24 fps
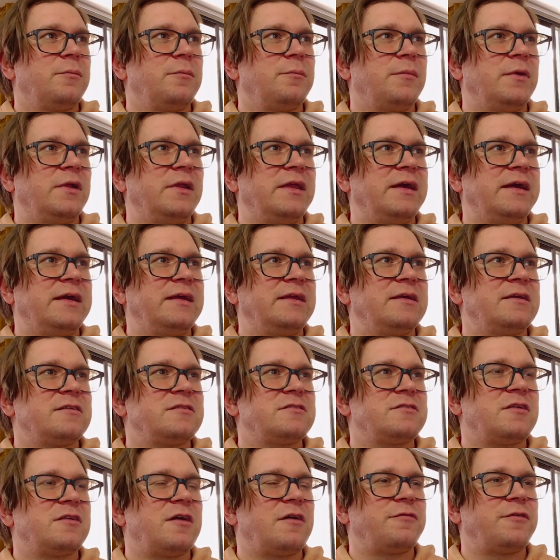Malignant
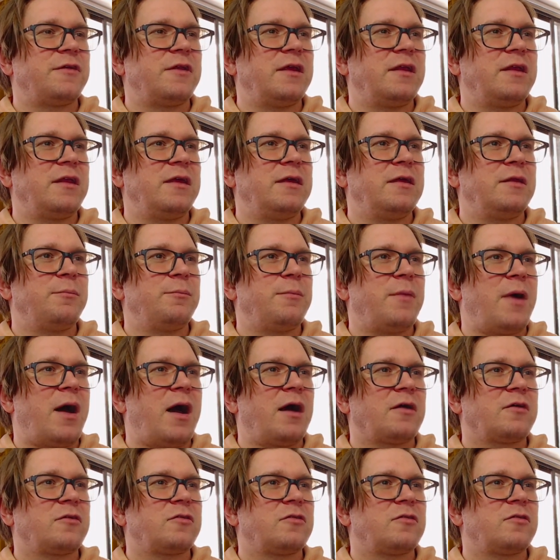stuff in an
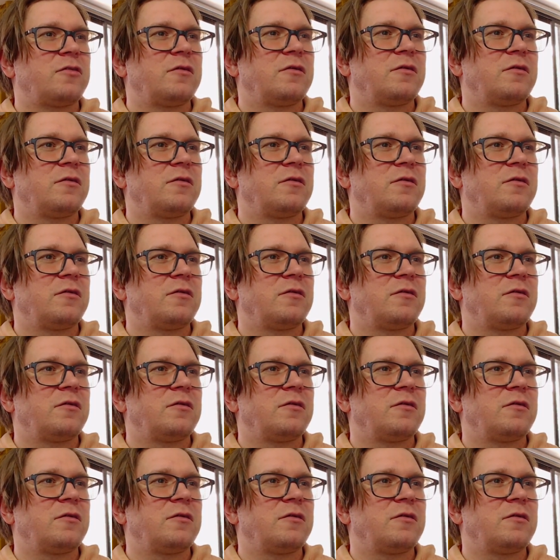inbox.